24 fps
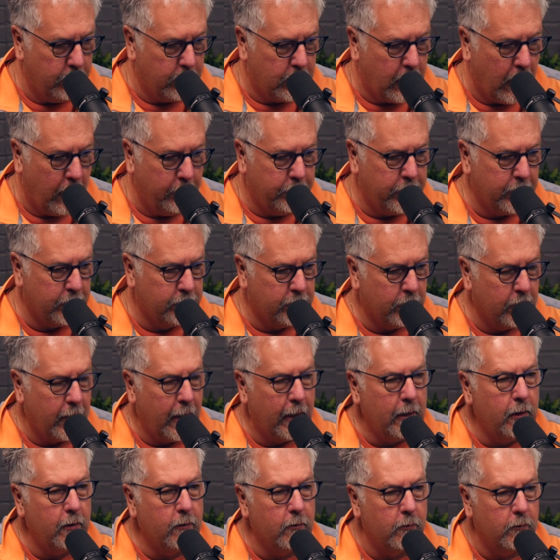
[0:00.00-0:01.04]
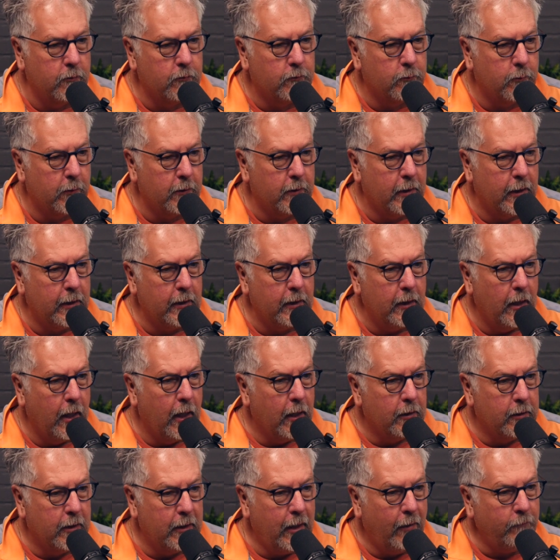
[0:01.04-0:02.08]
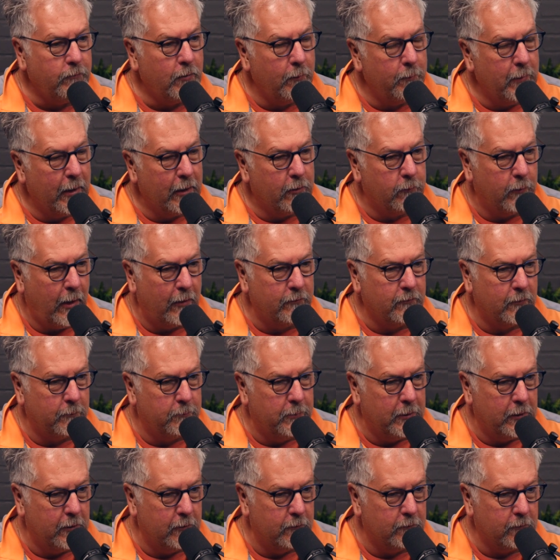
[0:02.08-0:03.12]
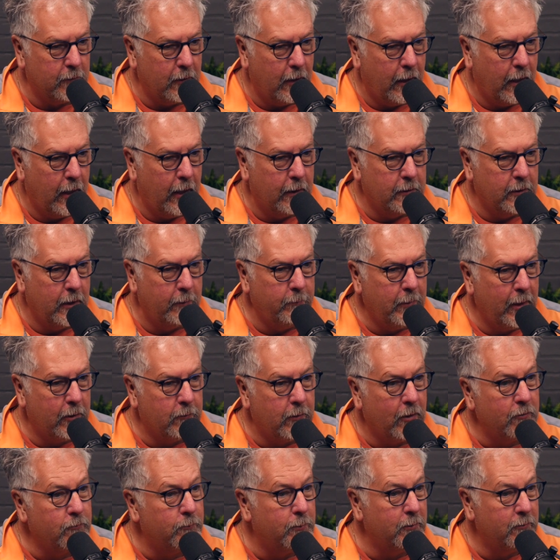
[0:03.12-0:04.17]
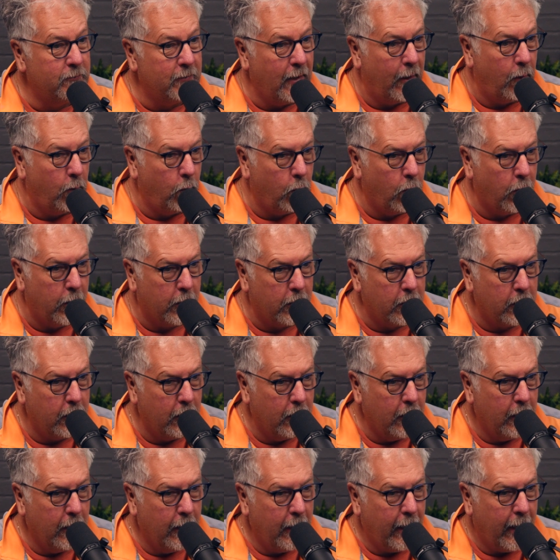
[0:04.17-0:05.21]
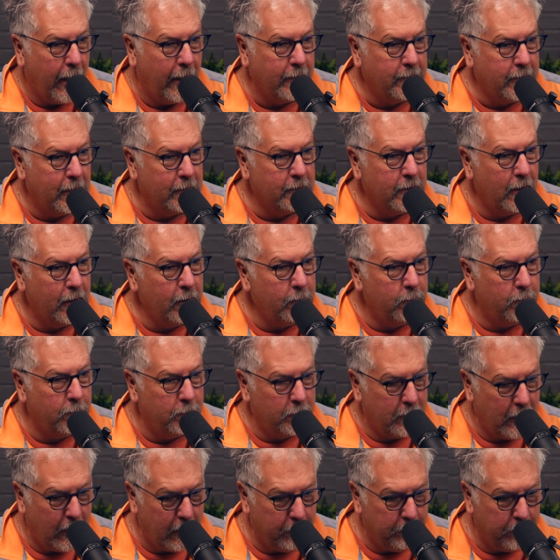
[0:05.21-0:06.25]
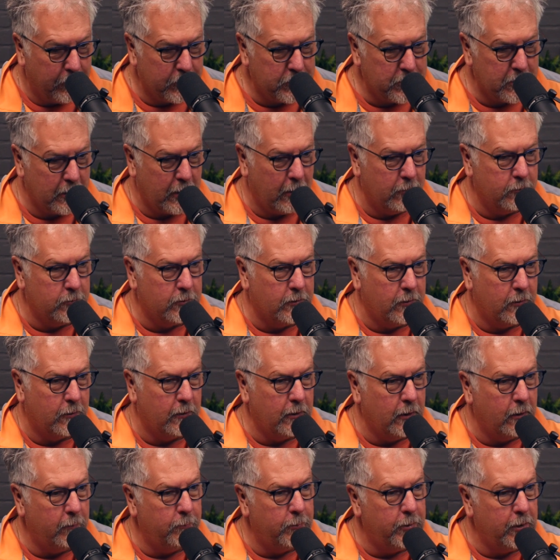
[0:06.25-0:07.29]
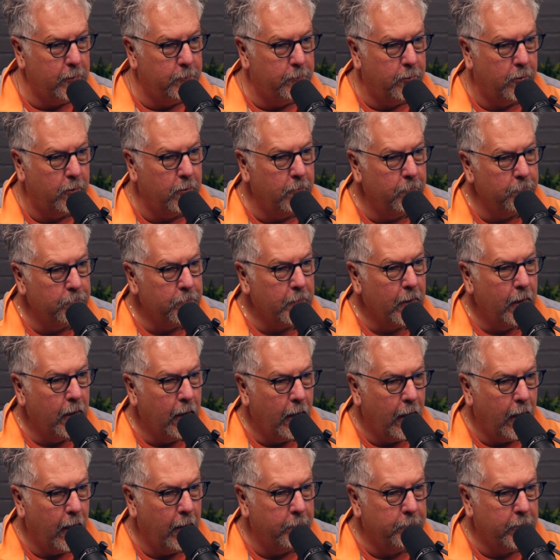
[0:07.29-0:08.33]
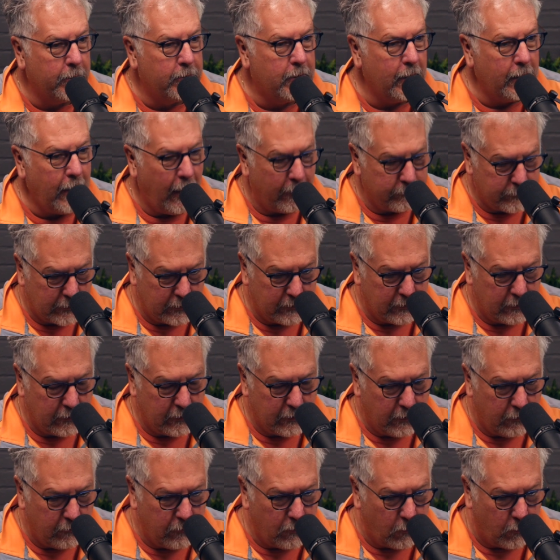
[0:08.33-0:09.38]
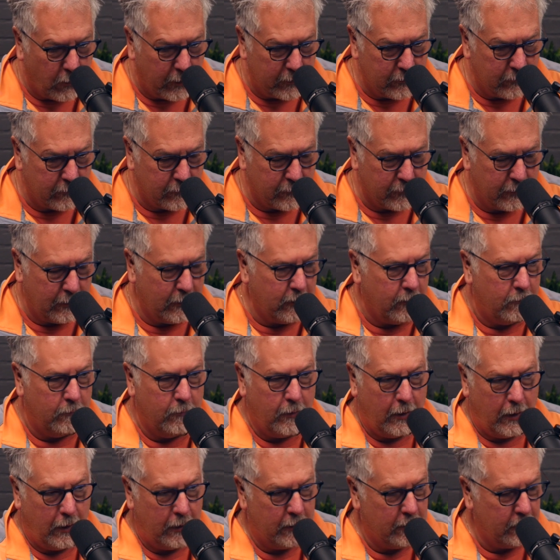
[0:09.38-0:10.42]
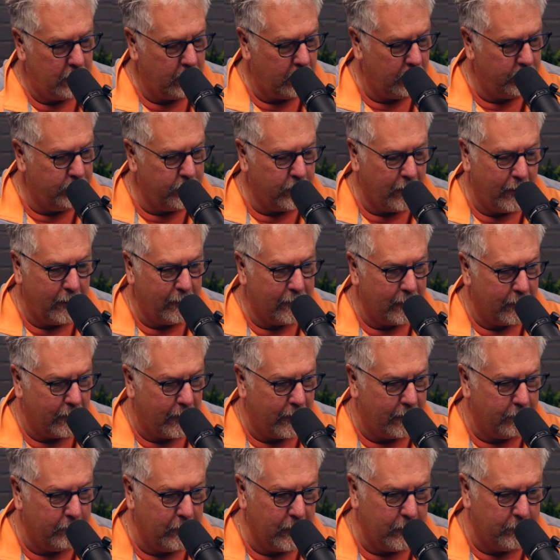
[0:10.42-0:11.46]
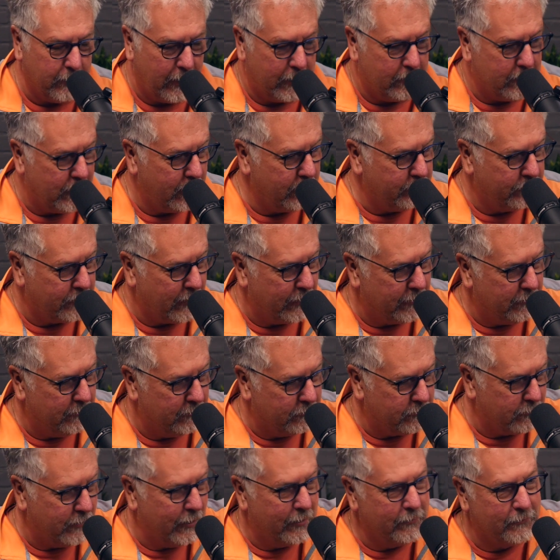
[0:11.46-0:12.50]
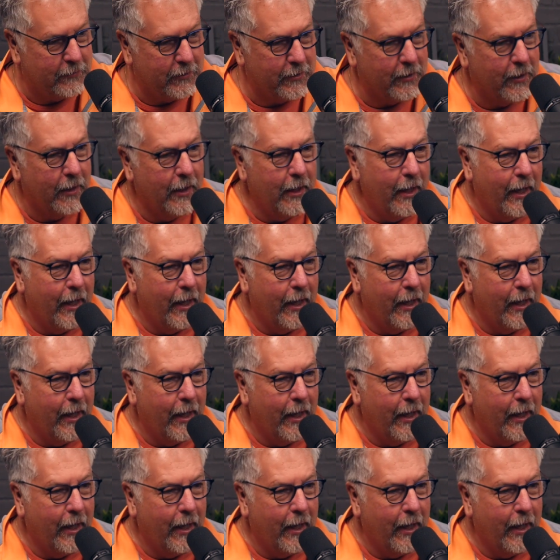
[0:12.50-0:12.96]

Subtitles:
Compass or any of those where they have to make recipes. And they make recipes at work, and then they push it out to their people. But they're the ones, and if you're anything like me, my creative side goes crazy,